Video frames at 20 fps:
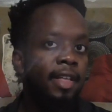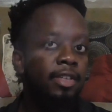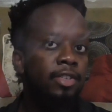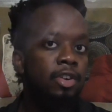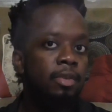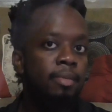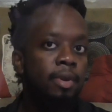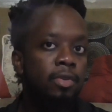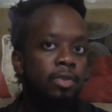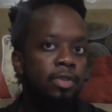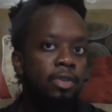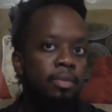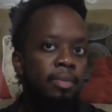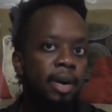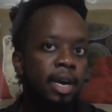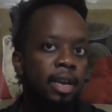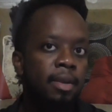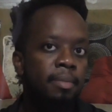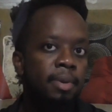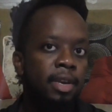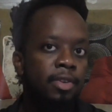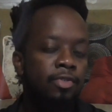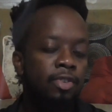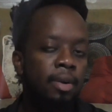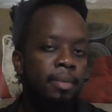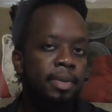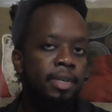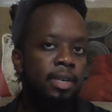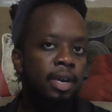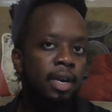That's your emotional body being
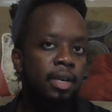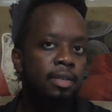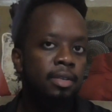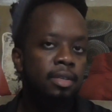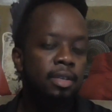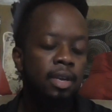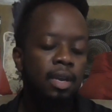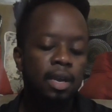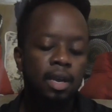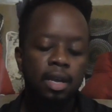traumatized.